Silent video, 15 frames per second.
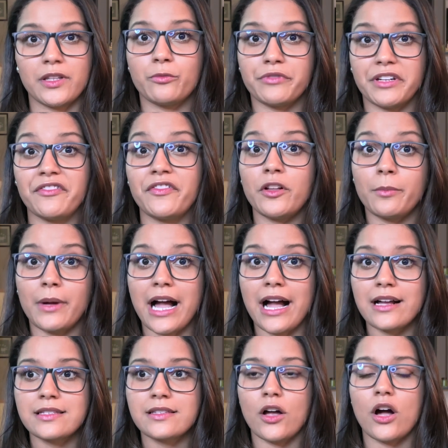refill
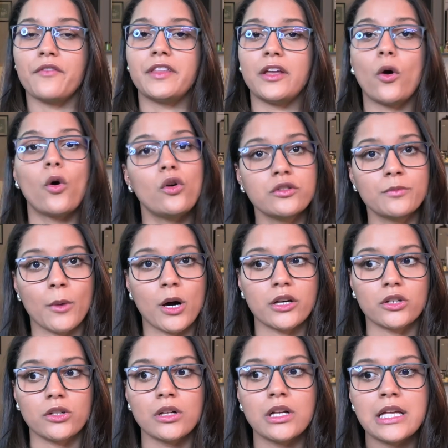bags of the old
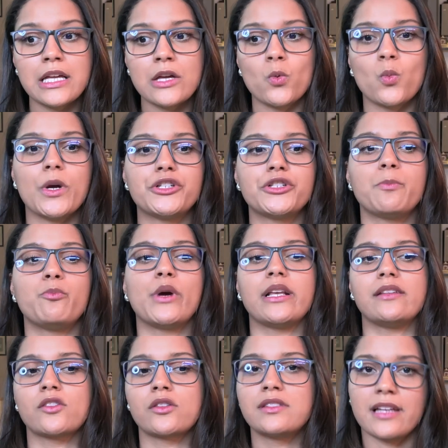model, which
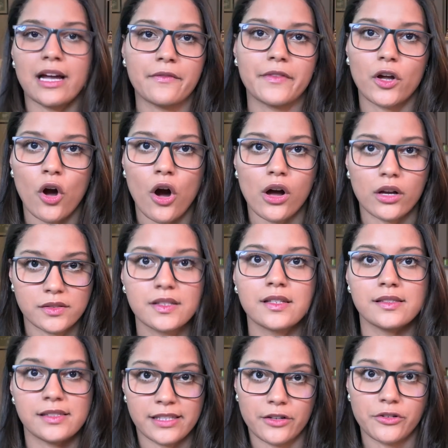brings down the cost
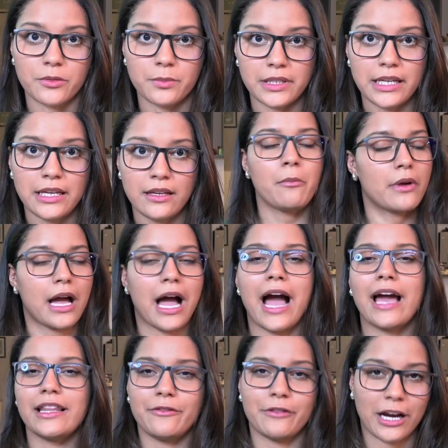considerably, but
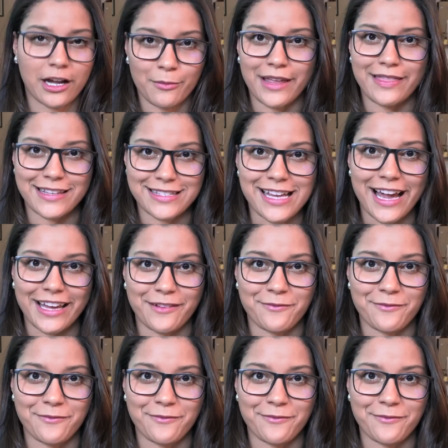highly recommend this item.